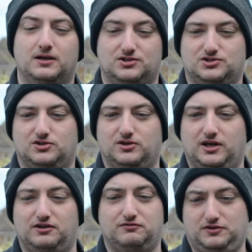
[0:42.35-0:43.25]
so
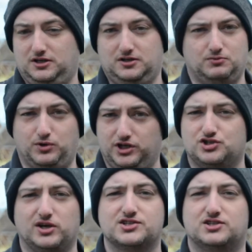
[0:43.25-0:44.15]
if you were
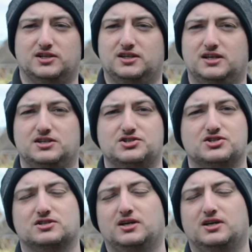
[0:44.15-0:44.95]
interested in these,